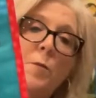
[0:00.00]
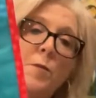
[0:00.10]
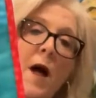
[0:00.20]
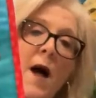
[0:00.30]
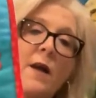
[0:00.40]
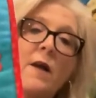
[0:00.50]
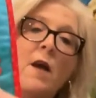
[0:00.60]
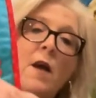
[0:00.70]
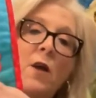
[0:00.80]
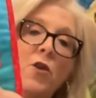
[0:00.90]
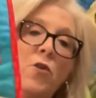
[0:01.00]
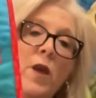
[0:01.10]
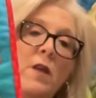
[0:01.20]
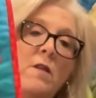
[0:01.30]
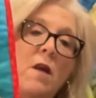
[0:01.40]
block, you
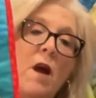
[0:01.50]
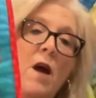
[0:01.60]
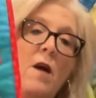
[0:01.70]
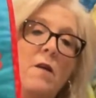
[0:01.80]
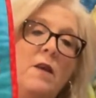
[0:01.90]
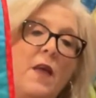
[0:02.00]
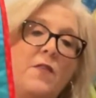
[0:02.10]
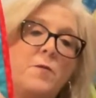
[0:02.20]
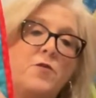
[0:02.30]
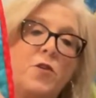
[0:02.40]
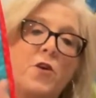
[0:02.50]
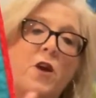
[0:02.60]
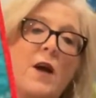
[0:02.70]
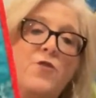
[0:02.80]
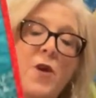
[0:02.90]
can get them so they're
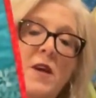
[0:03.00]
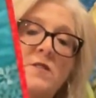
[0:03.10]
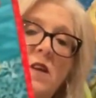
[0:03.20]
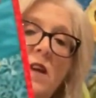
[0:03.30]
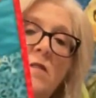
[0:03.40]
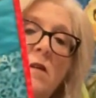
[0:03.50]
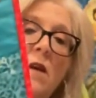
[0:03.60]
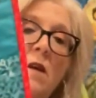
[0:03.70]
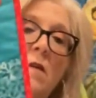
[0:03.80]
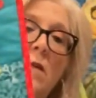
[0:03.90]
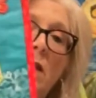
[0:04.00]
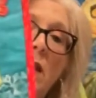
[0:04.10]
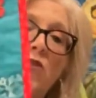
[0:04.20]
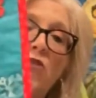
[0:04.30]
contrasting each